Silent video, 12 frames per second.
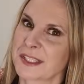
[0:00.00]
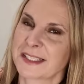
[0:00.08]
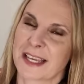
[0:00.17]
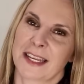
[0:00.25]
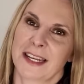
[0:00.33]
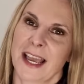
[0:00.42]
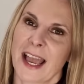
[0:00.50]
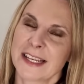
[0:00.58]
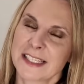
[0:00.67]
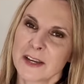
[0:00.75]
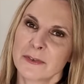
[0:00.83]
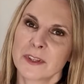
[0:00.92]
instead? I
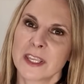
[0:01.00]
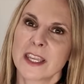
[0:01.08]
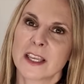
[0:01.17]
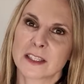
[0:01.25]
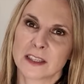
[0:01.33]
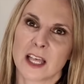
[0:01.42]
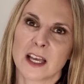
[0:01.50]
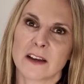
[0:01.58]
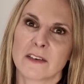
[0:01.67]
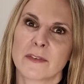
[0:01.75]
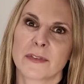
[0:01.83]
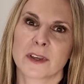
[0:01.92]
definitely
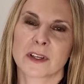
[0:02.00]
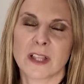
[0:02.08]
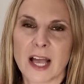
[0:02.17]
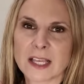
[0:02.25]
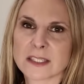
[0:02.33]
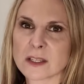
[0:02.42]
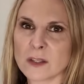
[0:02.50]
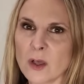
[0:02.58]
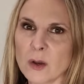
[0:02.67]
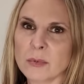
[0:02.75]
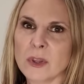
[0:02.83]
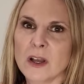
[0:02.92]
love the glass
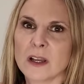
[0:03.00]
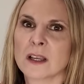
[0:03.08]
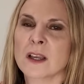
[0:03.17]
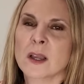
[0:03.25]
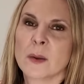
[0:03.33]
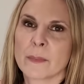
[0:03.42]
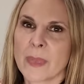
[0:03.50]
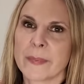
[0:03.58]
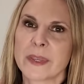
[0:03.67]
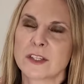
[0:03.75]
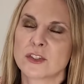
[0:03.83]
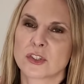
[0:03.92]
globe look.
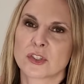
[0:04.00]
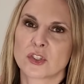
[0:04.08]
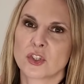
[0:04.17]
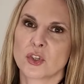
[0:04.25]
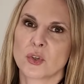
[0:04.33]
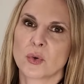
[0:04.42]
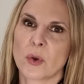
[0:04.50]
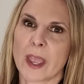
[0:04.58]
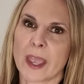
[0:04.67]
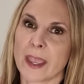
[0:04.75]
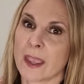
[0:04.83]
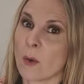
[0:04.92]
Maybe just do
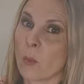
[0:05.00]
a